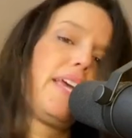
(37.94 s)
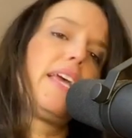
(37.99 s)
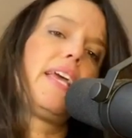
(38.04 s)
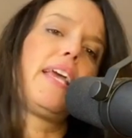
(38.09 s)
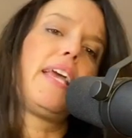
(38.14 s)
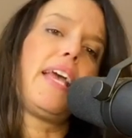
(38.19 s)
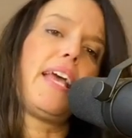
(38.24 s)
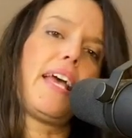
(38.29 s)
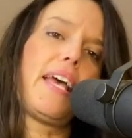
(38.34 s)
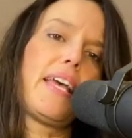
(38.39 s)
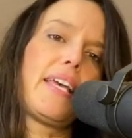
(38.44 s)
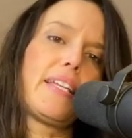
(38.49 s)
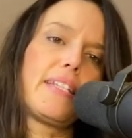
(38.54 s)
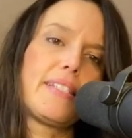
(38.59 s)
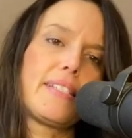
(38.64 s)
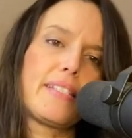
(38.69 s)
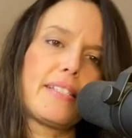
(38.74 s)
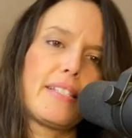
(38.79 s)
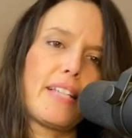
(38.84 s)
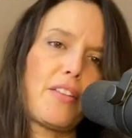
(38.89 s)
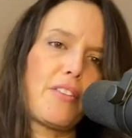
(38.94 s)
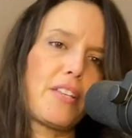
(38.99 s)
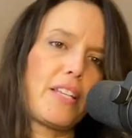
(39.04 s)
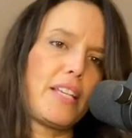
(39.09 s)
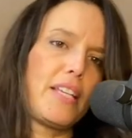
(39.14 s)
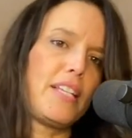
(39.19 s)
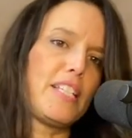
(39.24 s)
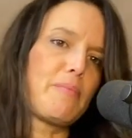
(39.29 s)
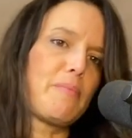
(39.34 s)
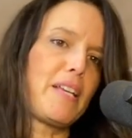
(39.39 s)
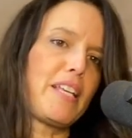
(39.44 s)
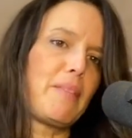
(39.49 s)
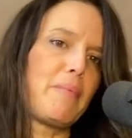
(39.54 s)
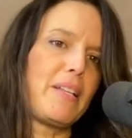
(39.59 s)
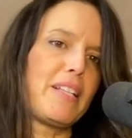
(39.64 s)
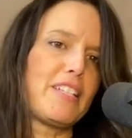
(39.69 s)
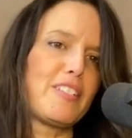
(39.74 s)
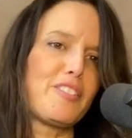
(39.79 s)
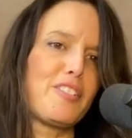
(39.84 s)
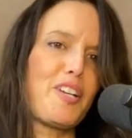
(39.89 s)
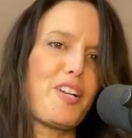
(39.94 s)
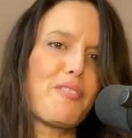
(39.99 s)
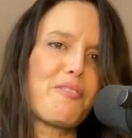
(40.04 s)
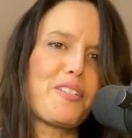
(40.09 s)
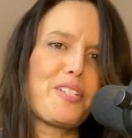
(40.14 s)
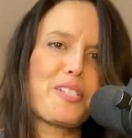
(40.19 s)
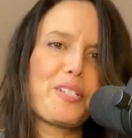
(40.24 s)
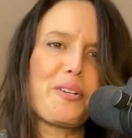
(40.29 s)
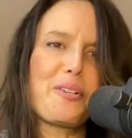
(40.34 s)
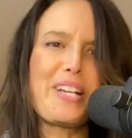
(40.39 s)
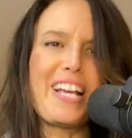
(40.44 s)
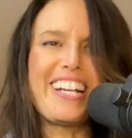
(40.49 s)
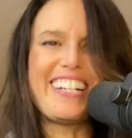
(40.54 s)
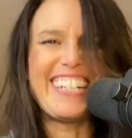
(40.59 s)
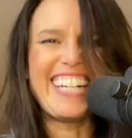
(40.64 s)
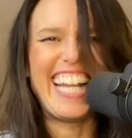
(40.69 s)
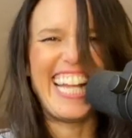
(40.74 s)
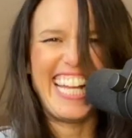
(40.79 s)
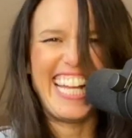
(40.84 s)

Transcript: And now the kitty's making me a little nervous. Okay, good.